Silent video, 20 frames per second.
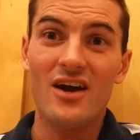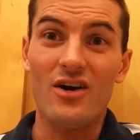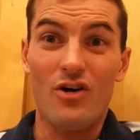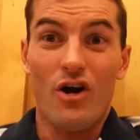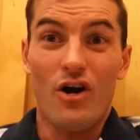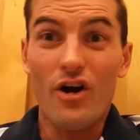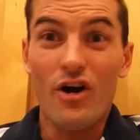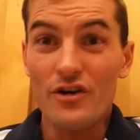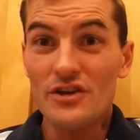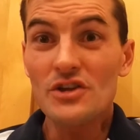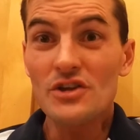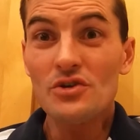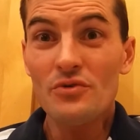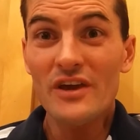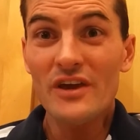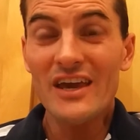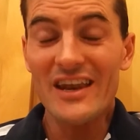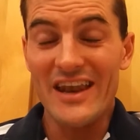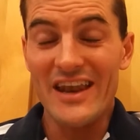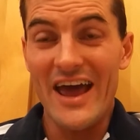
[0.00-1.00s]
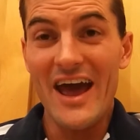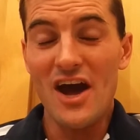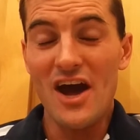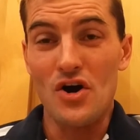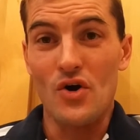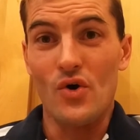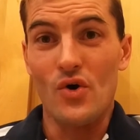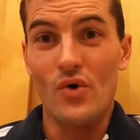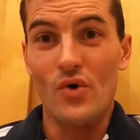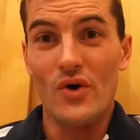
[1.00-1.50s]
Are you doing it
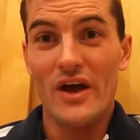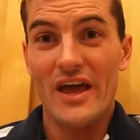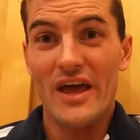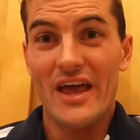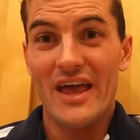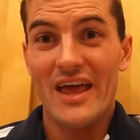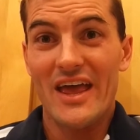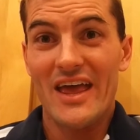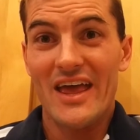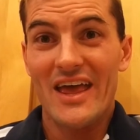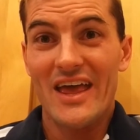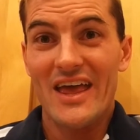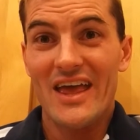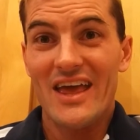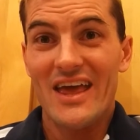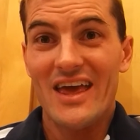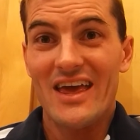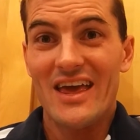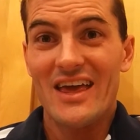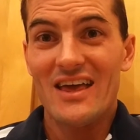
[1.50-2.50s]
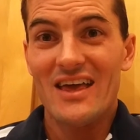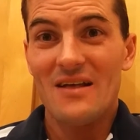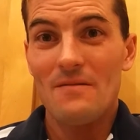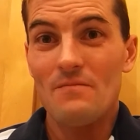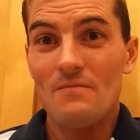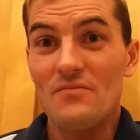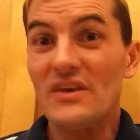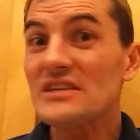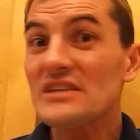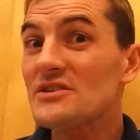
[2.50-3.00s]
now?
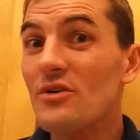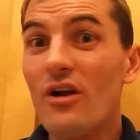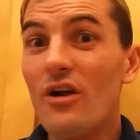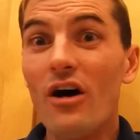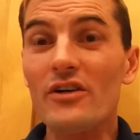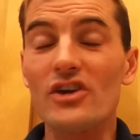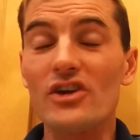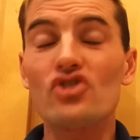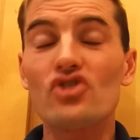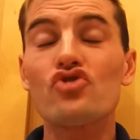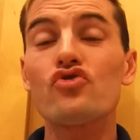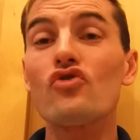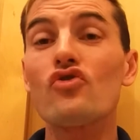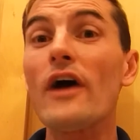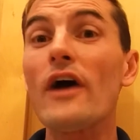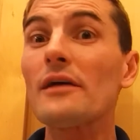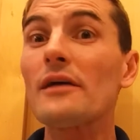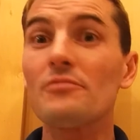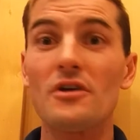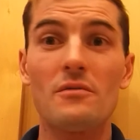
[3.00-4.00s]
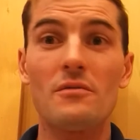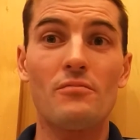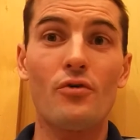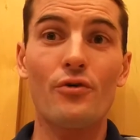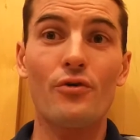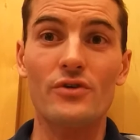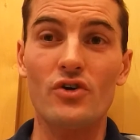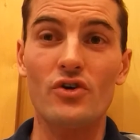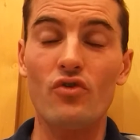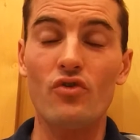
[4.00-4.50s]
These are all incredibly
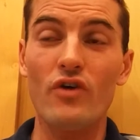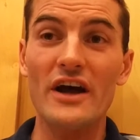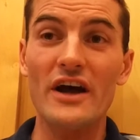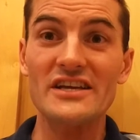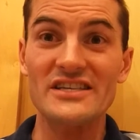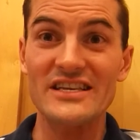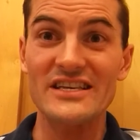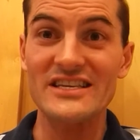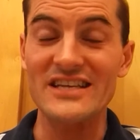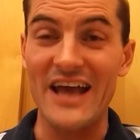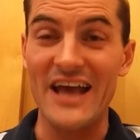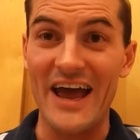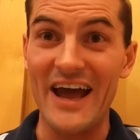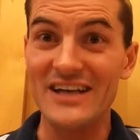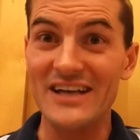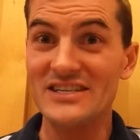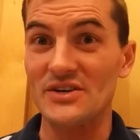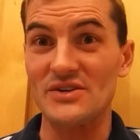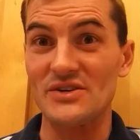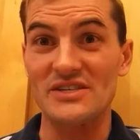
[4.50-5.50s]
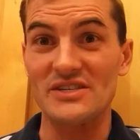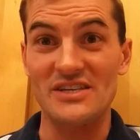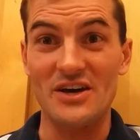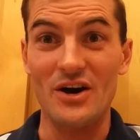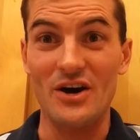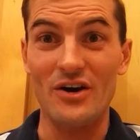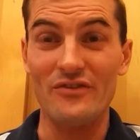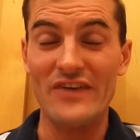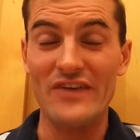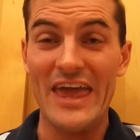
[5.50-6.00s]
important questions to ask
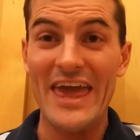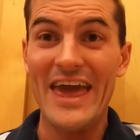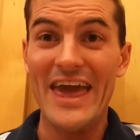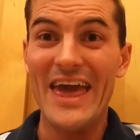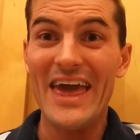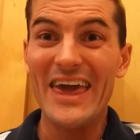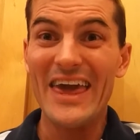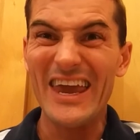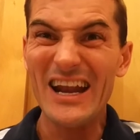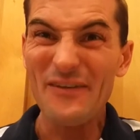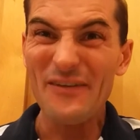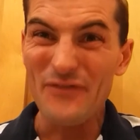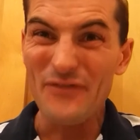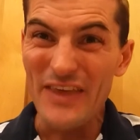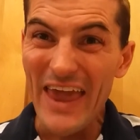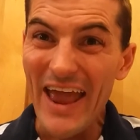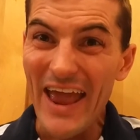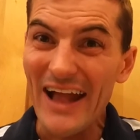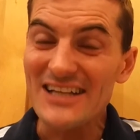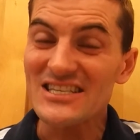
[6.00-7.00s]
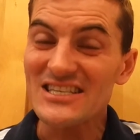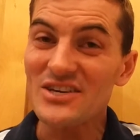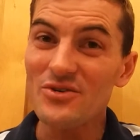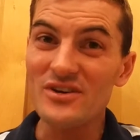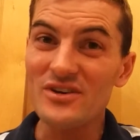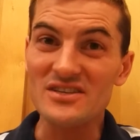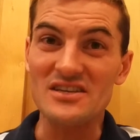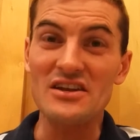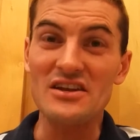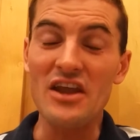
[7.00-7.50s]
yourself. And if the answer
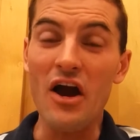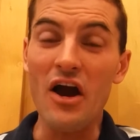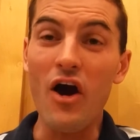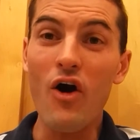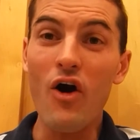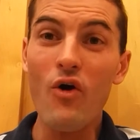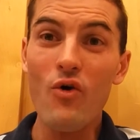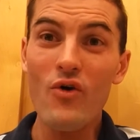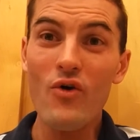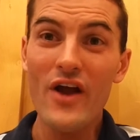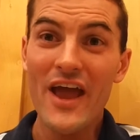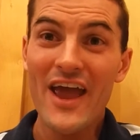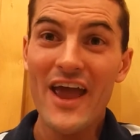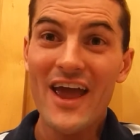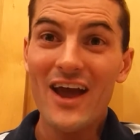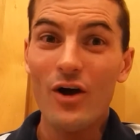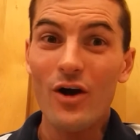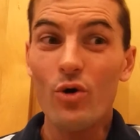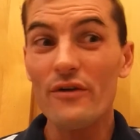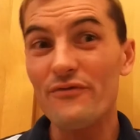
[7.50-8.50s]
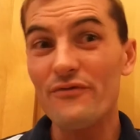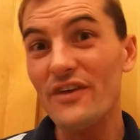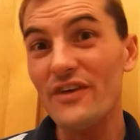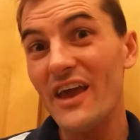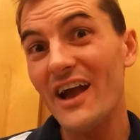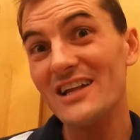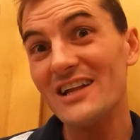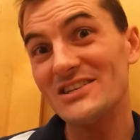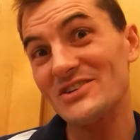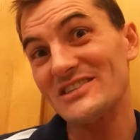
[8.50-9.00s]
is no, or if the
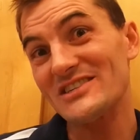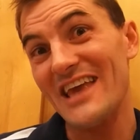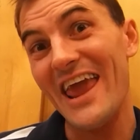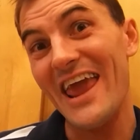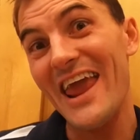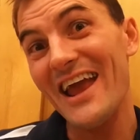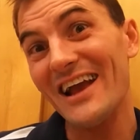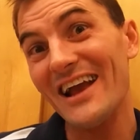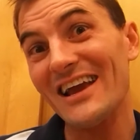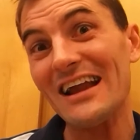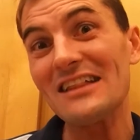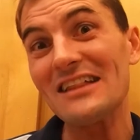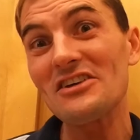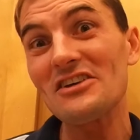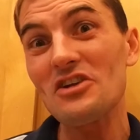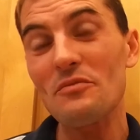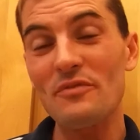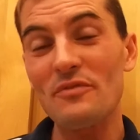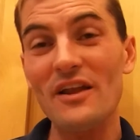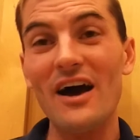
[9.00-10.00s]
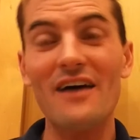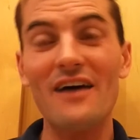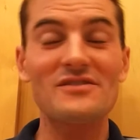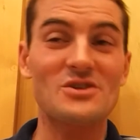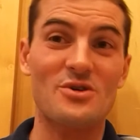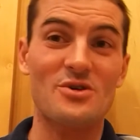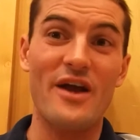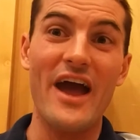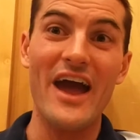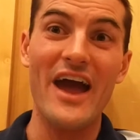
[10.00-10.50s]
answer is, hey, I got a little bit off
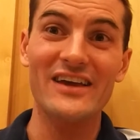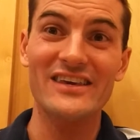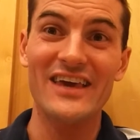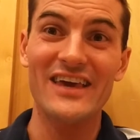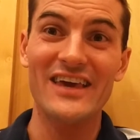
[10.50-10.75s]
track,